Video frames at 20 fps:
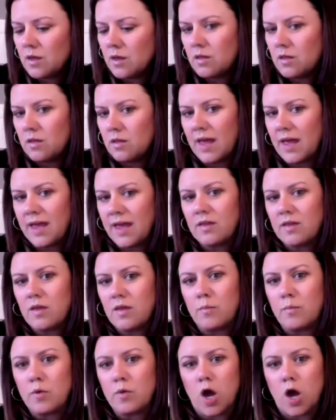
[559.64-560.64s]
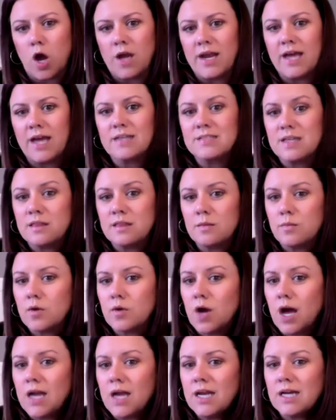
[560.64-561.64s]
like a product, and the
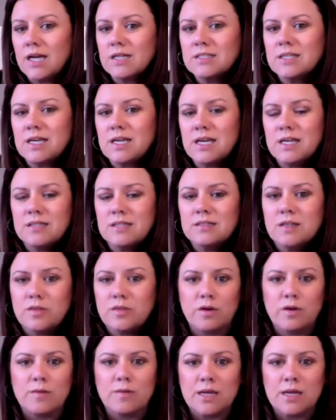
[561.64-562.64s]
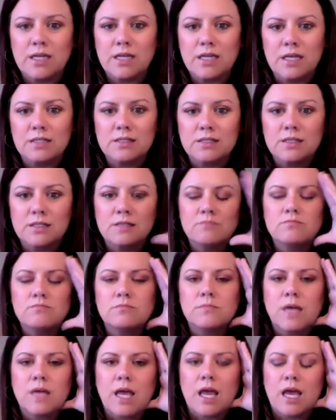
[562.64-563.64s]
product is a 30-minute lesson.
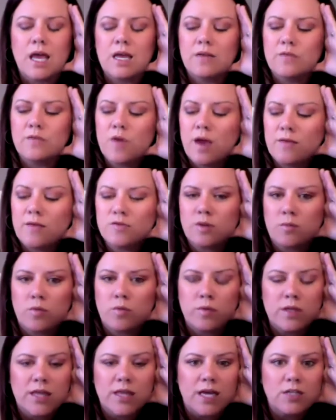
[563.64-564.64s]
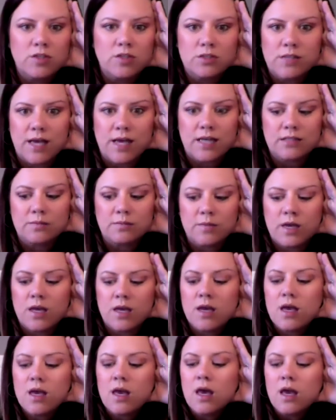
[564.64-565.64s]
And if you have trouble with that, just ask me.
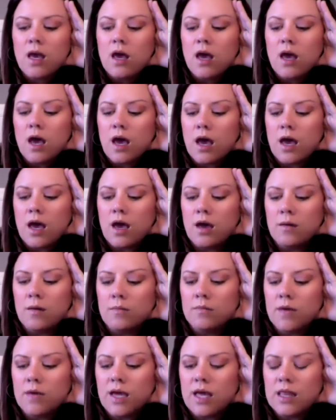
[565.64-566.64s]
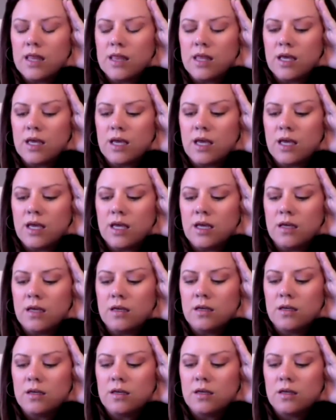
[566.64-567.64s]
And
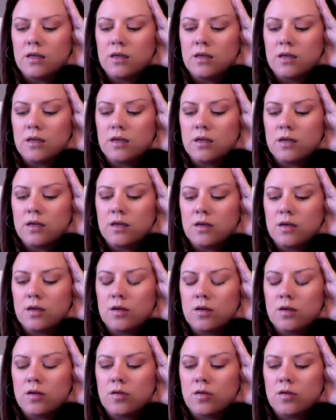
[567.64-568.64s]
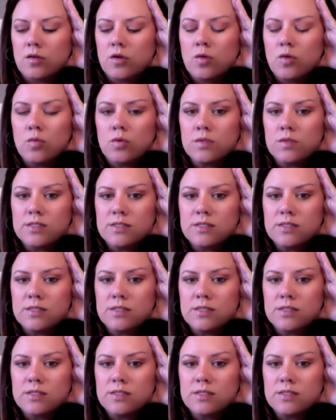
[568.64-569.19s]
then you will